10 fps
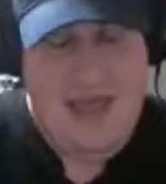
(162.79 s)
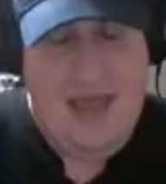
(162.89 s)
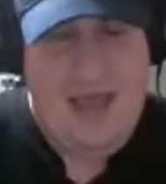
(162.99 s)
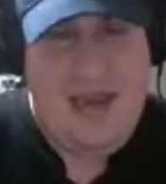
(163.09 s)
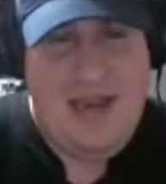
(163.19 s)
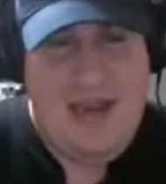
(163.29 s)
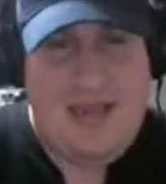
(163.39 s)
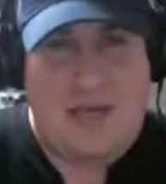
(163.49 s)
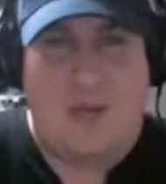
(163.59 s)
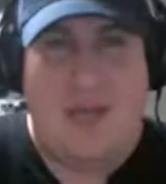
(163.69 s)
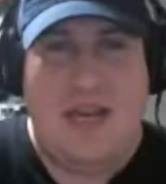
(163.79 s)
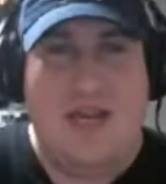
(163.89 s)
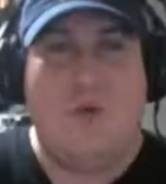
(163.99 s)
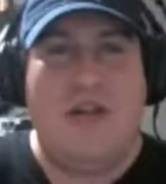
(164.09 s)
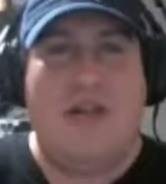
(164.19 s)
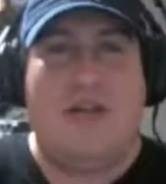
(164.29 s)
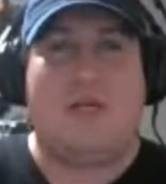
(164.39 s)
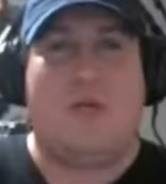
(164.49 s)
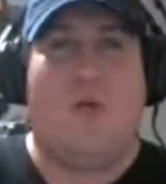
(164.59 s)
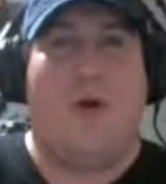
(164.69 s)
it is what it
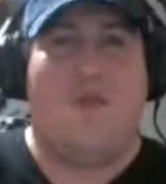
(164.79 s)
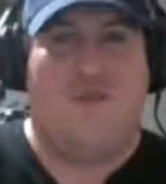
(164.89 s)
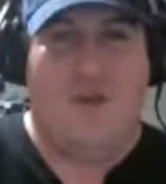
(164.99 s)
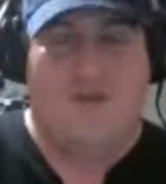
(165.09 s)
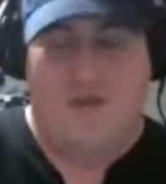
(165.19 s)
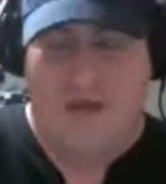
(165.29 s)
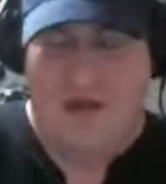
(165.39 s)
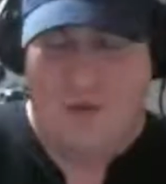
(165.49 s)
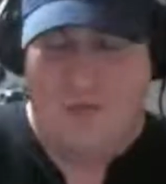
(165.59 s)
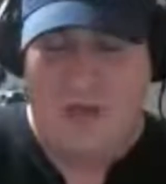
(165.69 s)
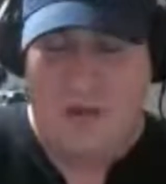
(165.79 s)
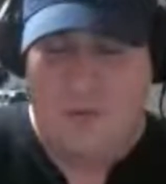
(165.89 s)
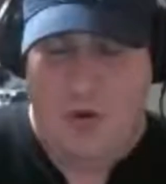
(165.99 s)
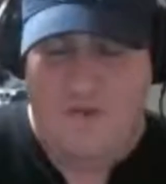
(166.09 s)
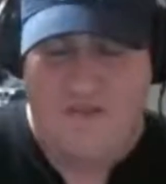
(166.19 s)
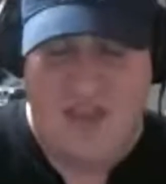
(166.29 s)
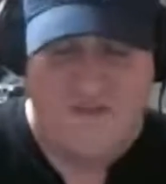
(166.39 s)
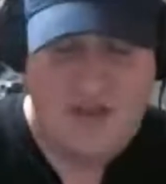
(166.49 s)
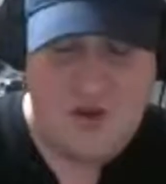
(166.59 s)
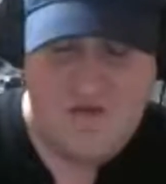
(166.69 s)
is in the world of trivia, in the world of
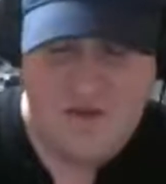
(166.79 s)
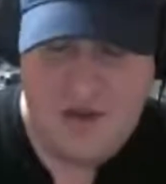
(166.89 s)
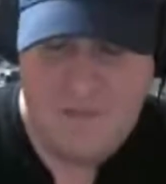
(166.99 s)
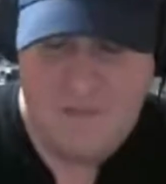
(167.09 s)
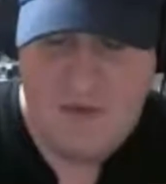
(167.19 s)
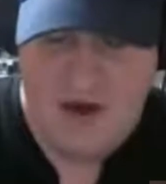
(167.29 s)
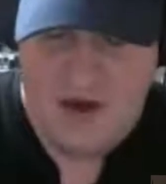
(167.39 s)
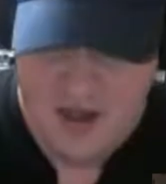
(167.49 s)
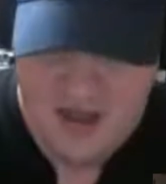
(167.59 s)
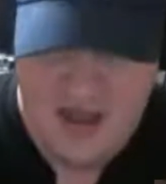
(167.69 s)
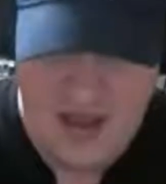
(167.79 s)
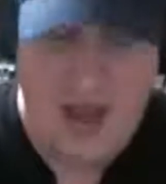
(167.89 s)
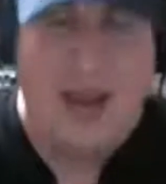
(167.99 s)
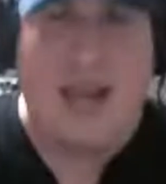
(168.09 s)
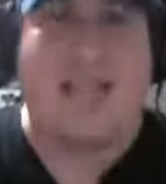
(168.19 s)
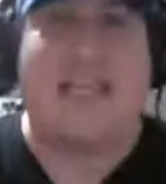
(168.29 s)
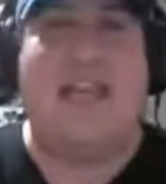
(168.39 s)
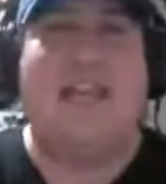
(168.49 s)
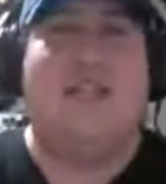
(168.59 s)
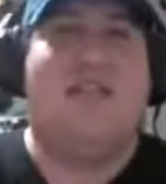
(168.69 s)
TV trivia. But let's get
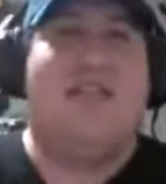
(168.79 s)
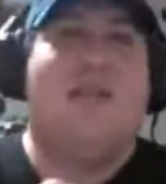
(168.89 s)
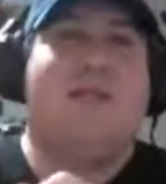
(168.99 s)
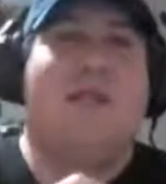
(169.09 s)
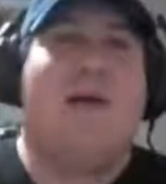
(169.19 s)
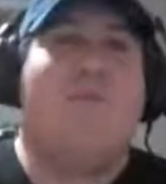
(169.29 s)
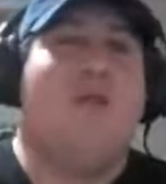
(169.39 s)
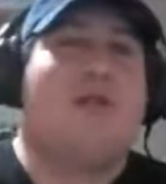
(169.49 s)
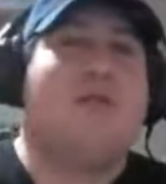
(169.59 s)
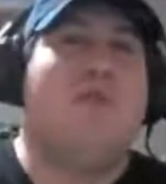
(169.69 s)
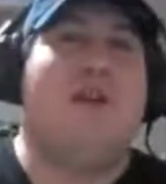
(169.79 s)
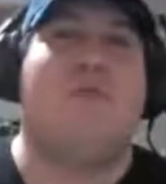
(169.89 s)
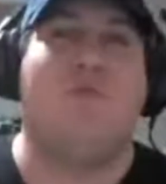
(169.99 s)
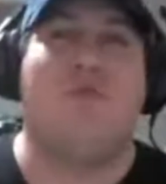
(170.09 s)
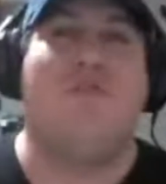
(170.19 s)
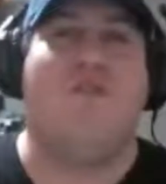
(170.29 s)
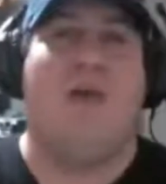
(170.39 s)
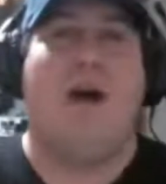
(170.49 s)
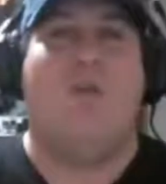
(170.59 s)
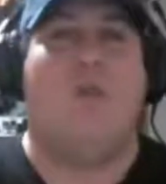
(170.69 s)
into this. I'm going to explain the rules for
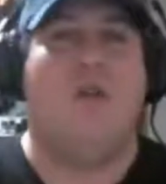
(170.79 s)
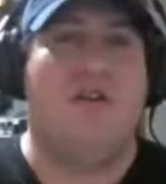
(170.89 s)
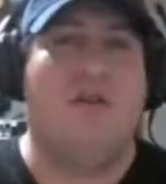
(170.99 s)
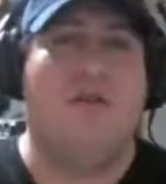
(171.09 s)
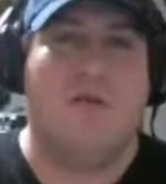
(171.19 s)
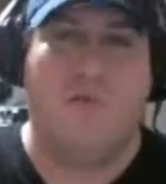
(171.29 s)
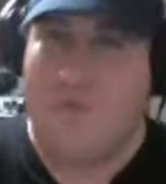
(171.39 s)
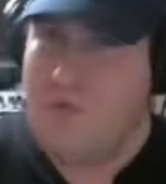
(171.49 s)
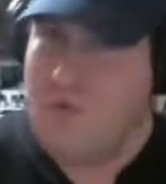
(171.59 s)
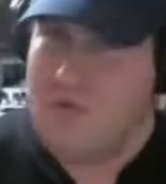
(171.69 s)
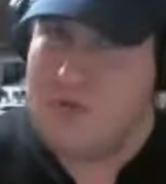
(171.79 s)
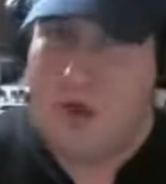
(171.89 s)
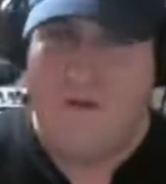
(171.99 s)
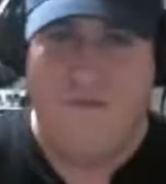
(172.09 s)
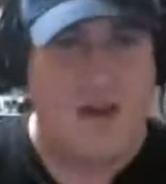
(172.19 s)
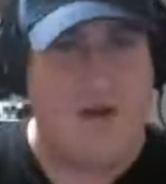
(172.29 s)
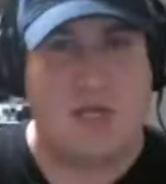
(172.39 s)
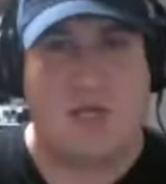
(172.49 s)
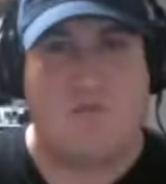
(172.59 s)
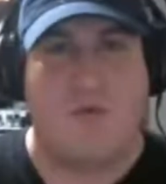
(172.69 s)
round one. The rules are very
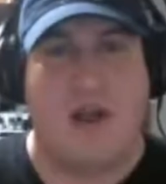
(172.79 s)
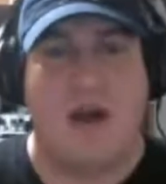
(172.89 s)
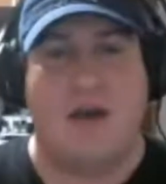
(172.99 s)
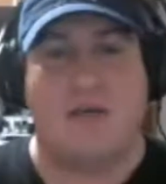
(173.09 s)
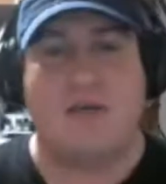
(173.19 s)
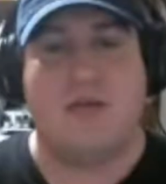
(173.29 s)
simple, guys.